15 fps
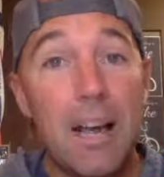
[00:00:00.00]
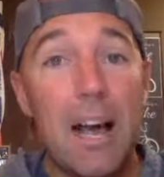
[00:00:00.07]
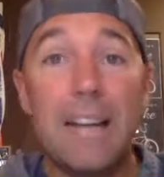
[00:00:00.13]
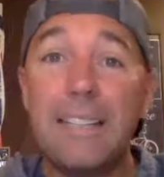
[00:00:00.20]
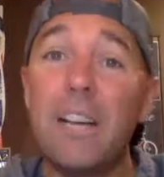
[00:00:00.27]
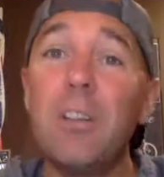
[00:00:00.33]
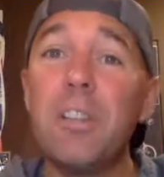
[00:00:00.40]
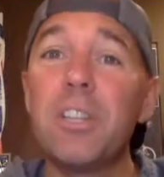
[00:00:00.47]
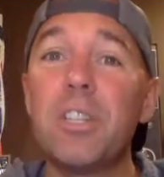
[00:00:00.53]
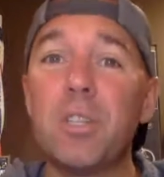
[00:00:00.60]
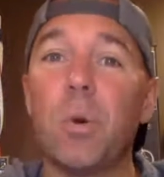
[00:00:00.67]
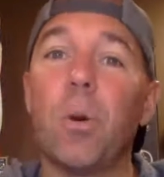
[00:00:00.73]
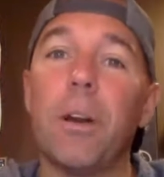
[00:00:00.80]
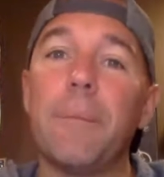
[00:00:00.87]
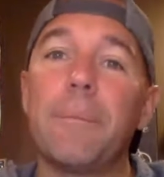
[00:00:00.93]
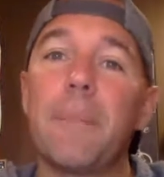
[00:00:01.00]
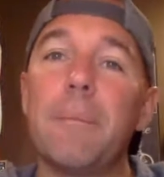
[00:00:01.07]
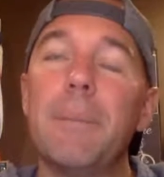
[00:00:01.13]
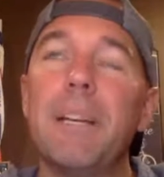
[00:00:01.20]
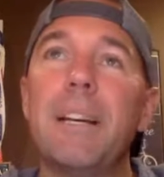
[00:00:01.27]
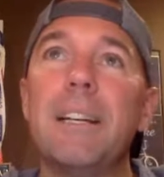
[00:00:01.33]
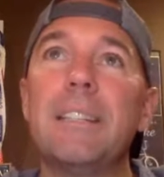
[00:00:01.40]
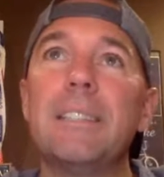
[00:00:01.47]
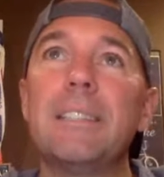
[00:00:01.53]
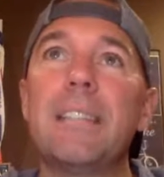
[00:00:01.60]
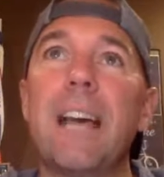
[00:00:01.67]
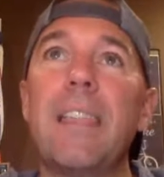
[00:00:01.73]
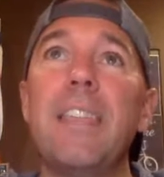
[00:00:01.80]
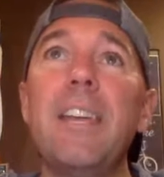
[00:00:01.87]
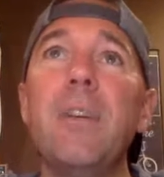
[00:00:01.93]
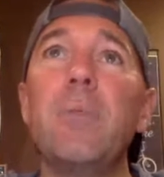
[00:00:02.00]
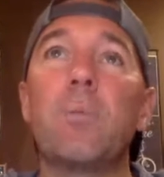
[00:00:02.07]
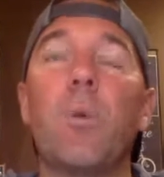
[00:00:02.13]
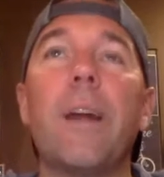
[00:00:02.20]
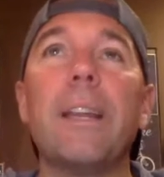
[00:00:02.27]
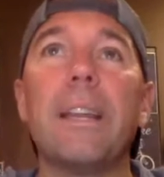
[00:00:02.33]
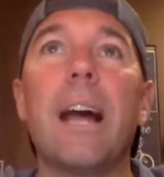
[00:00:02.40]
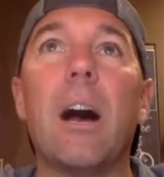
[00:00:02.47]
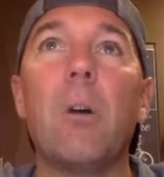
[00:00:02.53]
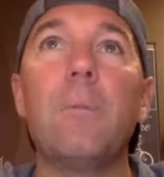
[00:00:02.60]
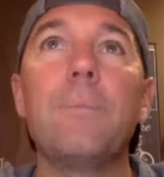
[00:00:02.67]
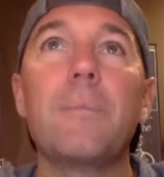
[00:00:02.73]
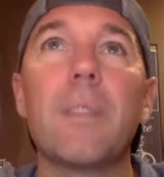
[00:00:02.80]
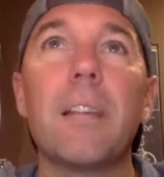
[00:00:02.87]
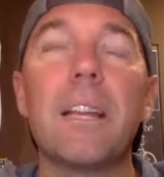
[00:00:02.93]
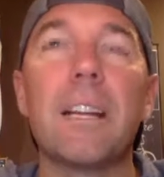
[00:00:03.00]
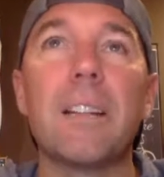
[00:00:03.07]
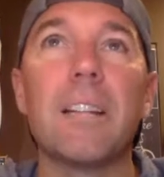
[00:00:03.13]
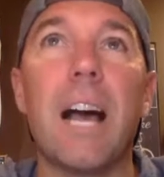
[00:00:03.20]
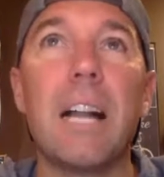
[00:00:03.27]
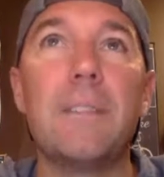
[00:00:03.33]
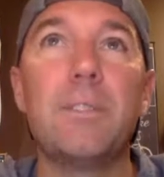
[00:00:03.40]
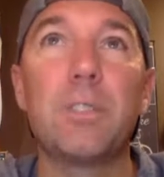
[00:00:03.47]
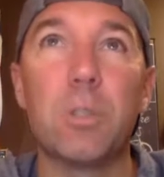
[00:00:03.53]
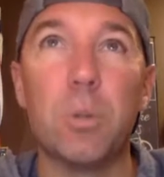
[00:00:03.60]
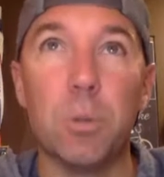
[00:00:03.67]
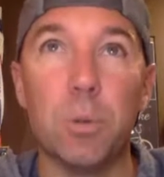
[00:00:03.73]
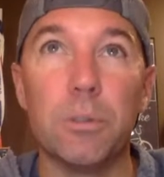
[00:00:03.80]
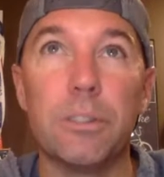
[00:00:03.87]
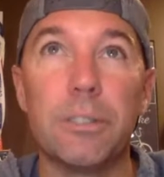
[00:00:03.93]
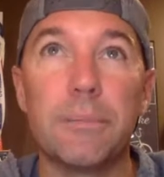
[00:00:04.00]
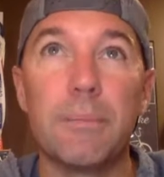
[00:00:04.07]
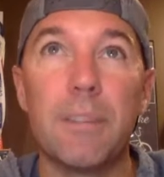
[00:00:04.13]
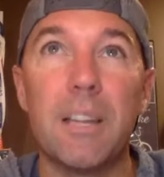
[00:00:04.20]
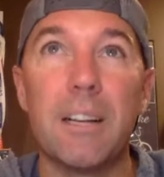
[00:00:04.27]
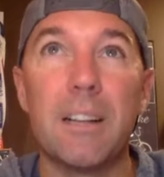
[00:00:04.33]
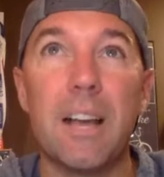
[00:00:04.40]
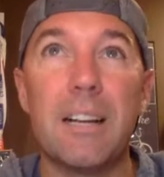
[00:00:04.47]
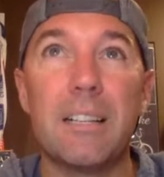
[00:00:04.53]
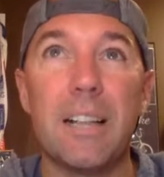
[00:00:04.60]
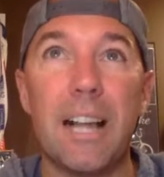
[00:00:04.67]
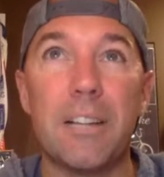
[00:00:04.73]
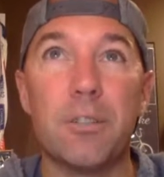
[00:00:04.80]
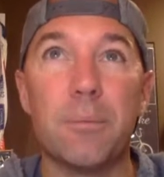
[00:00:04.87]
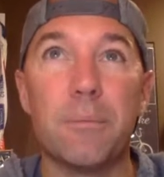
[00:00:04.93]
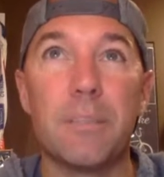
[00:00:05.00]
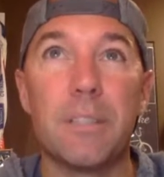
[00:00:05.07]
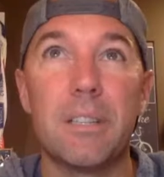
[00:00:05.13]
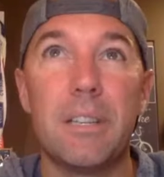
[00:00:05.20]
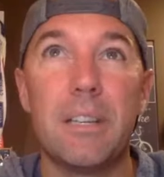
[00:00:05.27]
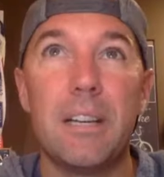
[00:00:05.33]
I tell this story because I think right now in a lot of schools, in a lot of classrooms,